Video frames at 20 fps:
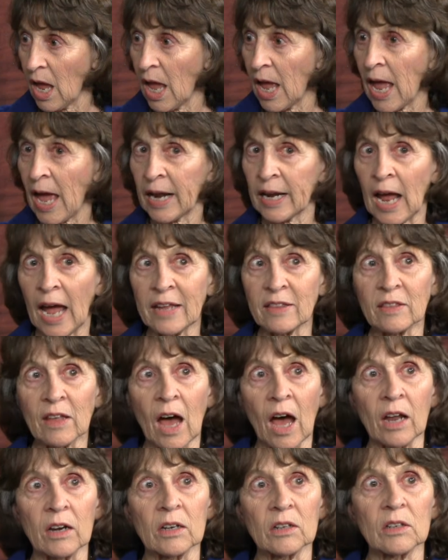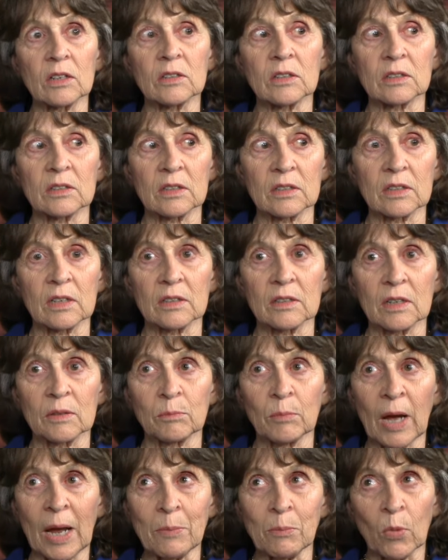And I thought,
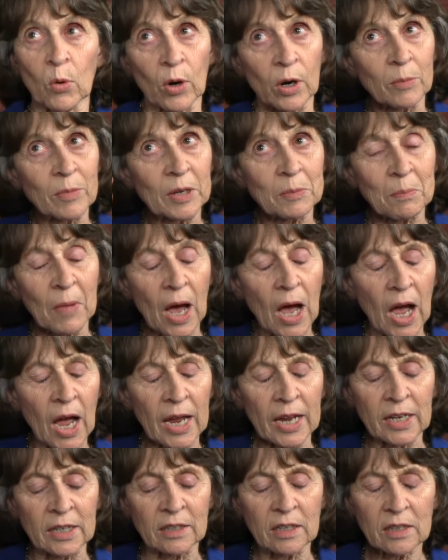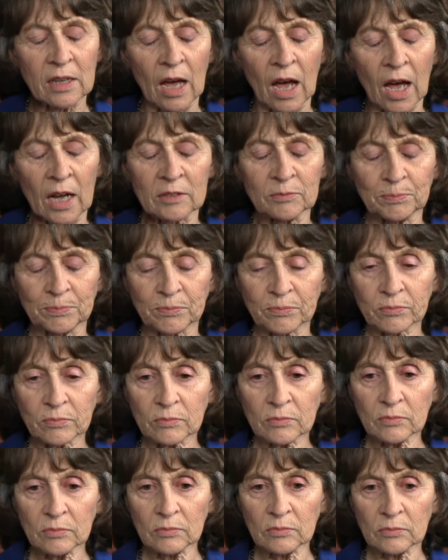my Mormon mind thought,
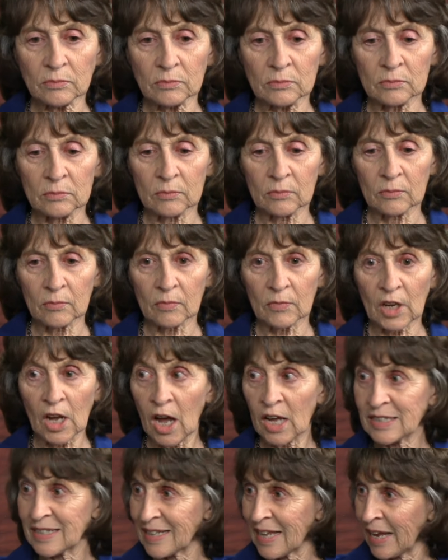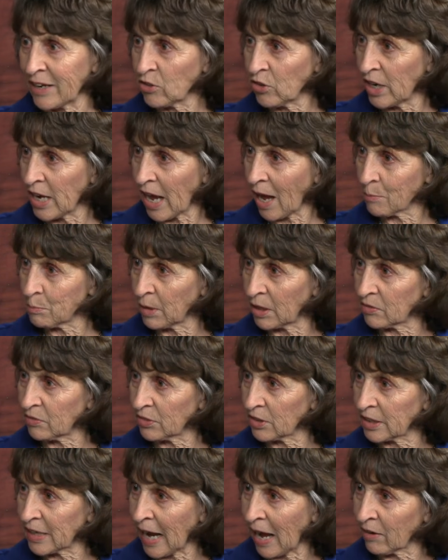God's angry at me
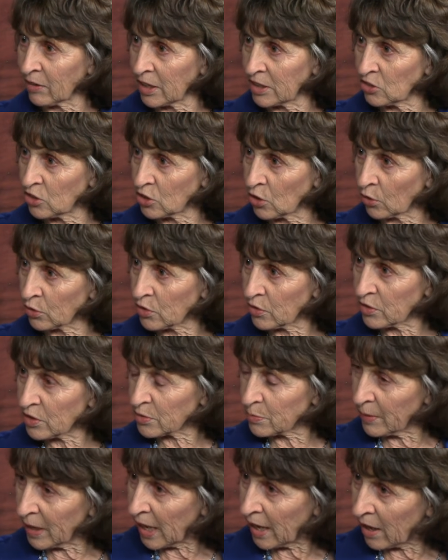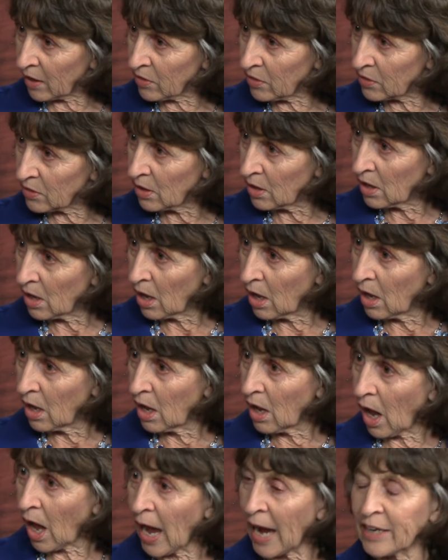for doubting yes, Joseph Smith. Yeah.
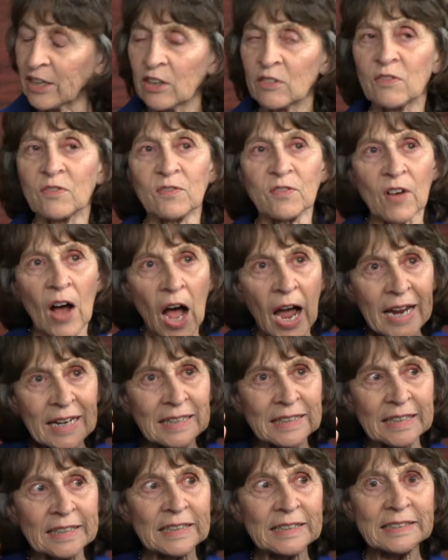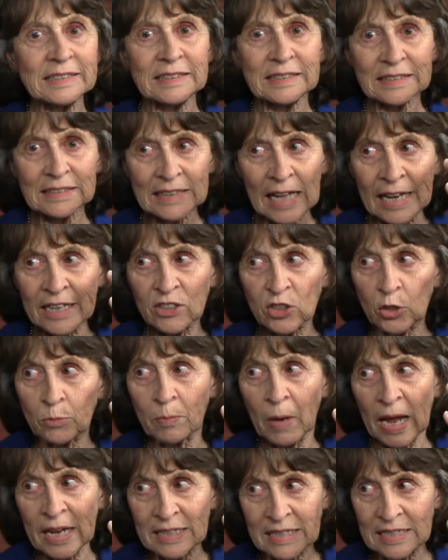I could finally say to
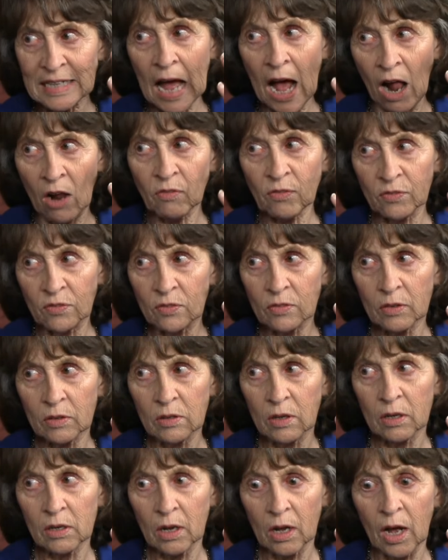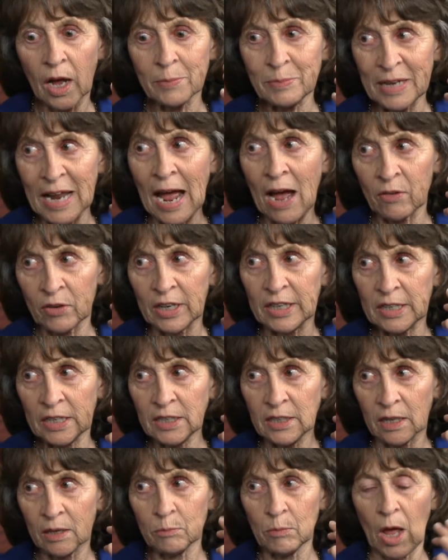myself, I'm doubting
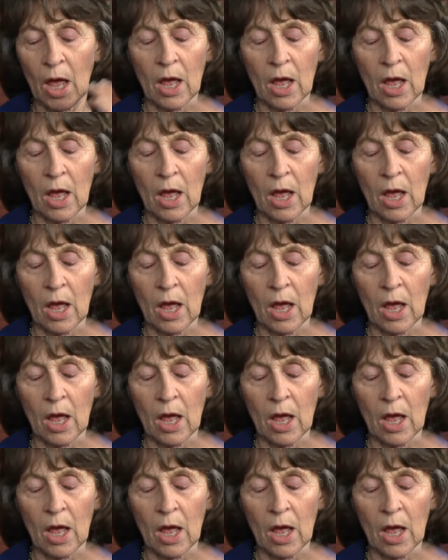him.